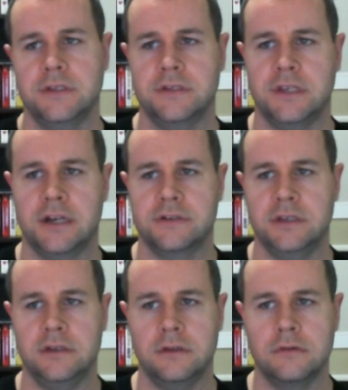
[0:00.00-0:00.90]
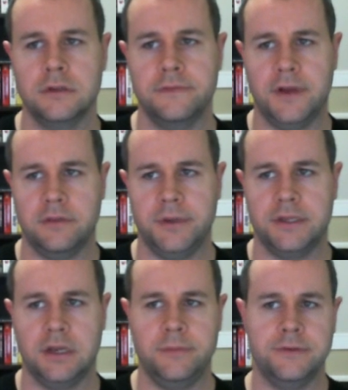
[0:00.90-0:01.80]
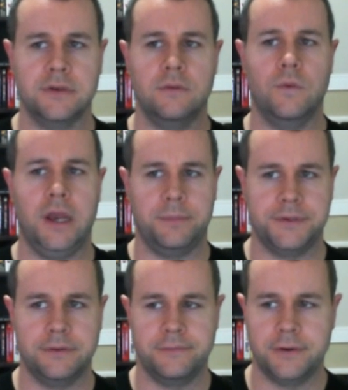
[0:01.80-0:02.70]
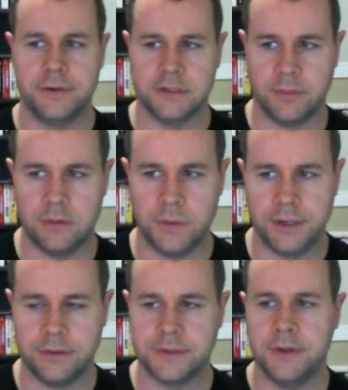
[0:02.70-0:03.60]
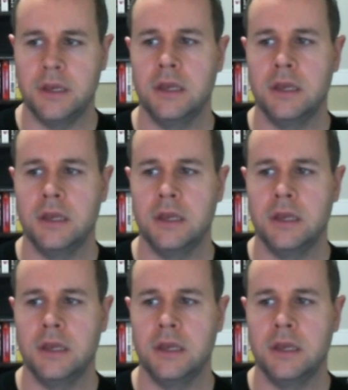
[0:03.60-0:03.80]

This is actually local development. I'm using a WAMP server because I'm on Windows.